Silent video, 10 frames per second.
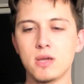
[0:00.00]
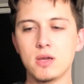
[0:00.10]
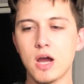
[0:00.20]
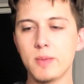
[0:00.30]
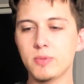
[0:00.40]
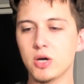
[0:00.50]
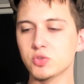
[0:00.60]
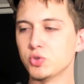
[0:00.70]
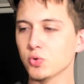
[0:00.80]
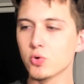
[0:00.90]
I'm not
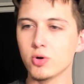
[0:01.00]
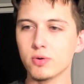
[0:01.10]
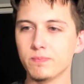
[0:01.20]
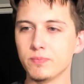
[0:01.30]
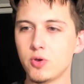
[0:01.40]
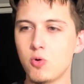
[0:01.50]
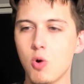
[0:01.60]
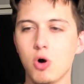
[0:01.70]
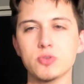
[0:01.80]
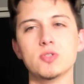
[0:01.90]
sure who
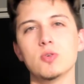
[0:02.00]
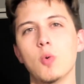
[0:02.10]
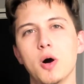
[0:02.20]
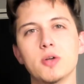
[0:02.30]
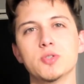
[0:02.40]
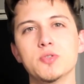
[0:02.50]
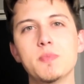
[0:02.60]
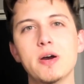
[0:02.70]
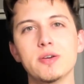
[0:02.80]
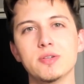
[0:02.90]
all still watches
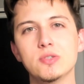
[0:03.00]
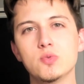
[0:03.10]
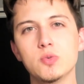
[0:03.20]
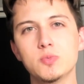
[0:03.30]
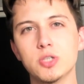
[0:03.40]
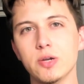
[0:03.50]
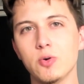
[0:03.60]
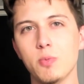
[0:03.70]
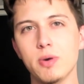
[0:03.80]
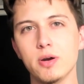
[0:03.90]
my YouTube
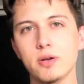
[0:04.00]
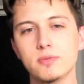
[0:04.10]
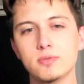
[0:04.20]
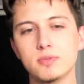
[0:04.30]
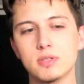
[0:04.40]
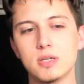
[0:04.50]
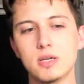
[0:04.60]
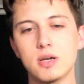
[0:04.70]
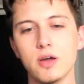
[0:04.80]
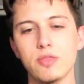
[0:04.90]
channel, but
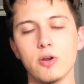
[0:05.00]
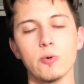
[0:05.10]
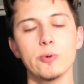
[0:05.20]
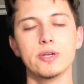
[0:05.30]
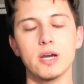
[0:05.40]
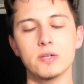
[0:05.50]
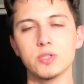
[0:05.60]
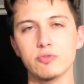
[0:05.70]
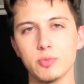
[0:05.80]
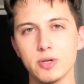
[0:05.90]
I thought I would catch
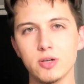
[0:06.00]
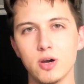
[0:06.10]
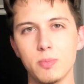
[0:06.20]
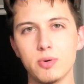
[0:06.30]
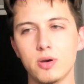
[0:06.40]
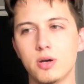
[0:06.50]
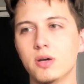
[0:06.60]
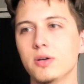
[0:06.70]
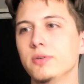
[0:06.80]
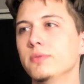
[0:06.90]
everybody up
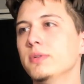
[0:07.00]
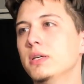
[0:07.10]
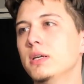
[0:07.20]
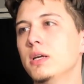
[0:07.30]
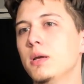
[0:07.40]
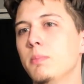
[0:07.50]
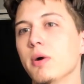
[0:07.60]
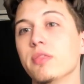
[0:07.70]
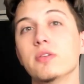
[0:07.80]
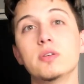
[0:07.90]
on my
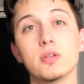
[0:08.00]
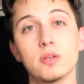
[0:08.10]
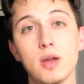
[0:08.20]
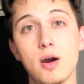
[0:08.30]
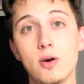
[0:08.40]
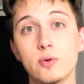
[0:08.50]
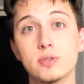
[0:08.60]
thinking now.